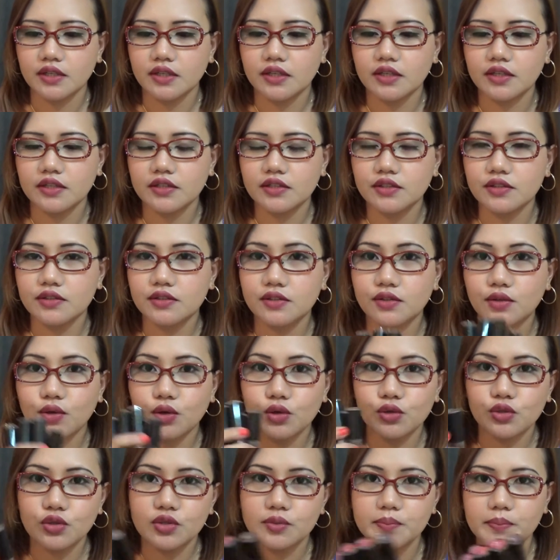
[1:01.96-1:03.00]
and
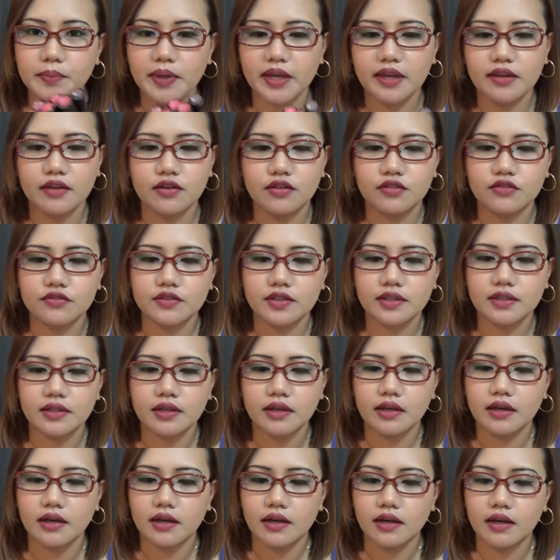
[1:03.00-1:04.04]
color payoff
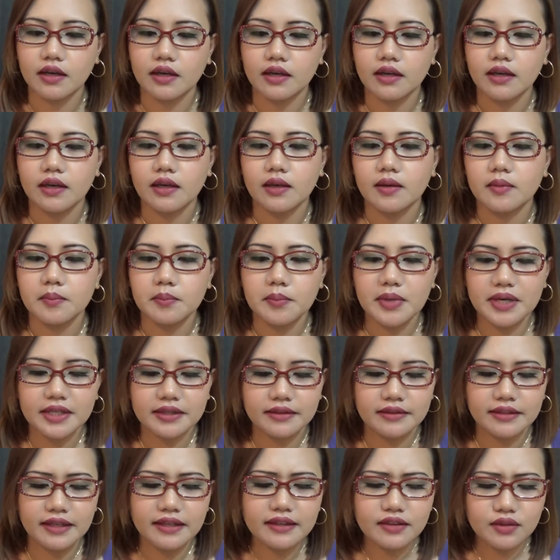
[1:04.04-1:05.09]
talaga.
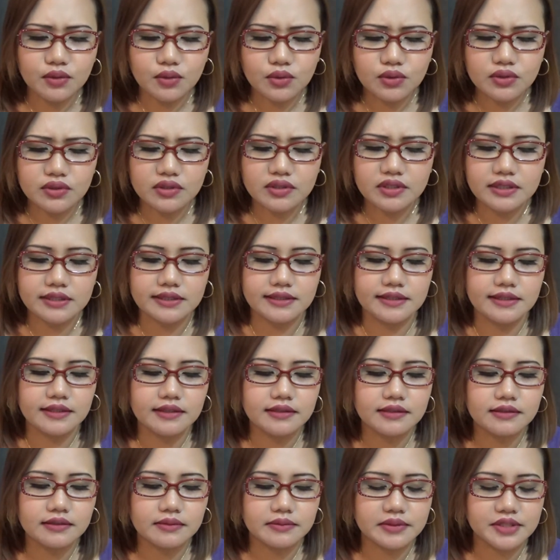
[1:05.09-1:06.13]
But not all
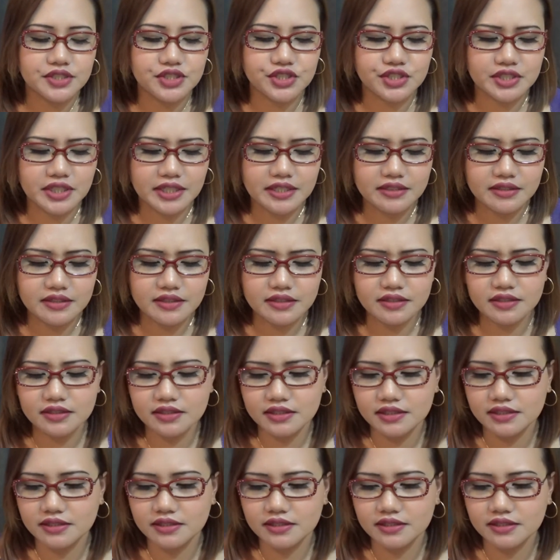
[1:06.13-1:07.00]
the shade is